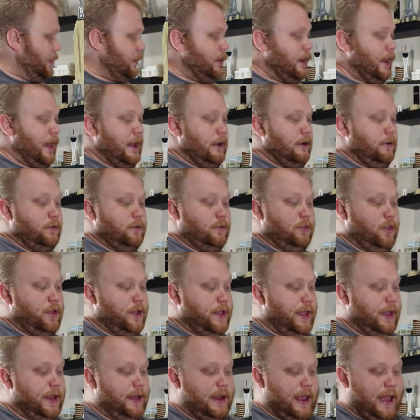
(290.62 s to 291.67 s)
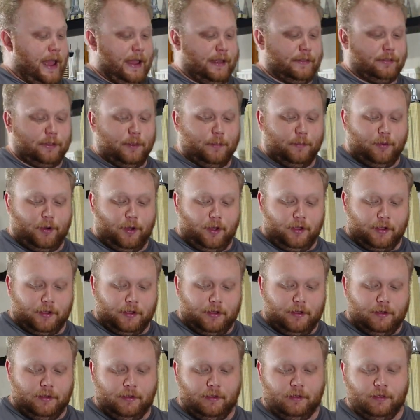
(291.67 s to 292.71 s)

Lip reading: Now, looking at the book,